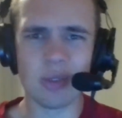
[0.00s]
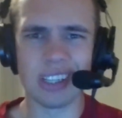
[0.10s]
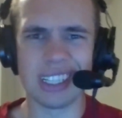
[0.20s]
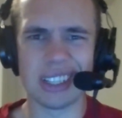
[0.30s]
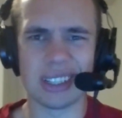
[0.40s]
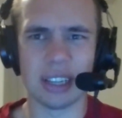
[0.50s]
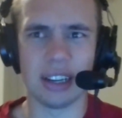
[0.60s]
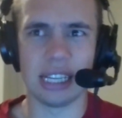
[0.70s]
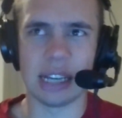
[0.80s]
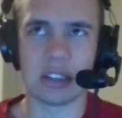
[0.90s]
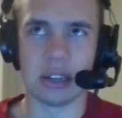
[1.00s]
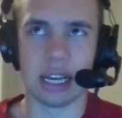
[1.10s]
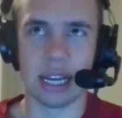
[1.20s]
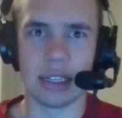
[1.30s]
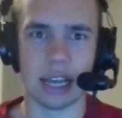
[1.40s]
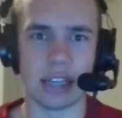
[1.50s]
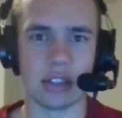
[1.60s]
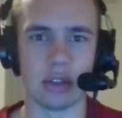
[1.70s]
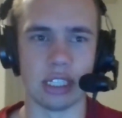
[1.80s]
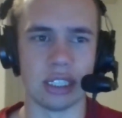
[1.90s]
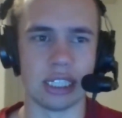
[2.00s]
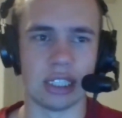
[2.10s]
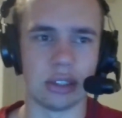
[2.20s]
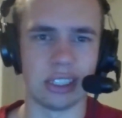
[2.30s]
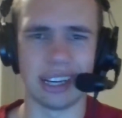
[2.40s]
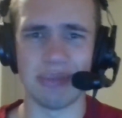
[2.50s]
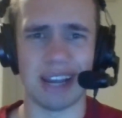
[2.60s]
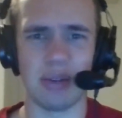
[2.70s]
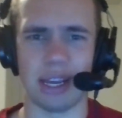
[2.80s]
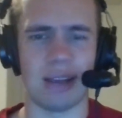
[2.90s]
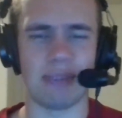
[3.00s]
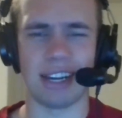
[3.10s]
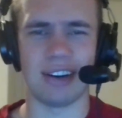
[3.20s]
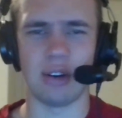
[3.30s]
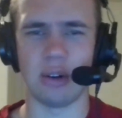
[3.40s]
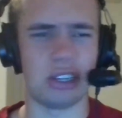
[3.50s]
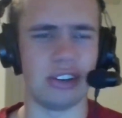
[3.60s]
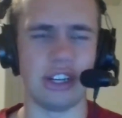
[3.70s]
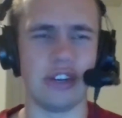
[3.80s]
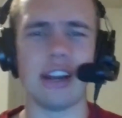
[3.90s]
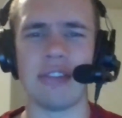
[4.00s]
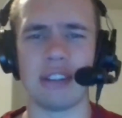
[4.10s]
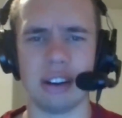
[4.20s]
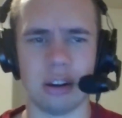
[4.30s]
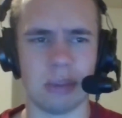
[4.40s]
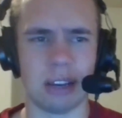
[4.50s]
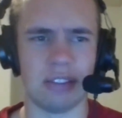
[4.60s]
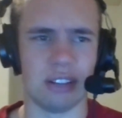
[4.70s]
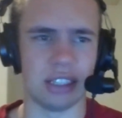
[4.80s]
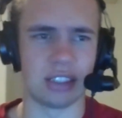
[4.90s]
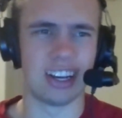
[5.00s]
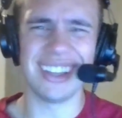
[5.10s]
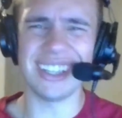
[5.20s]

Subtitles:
Really just yesterday as you're listening to this. And by the way, I'm not at all, you're never going to hurt my feelings.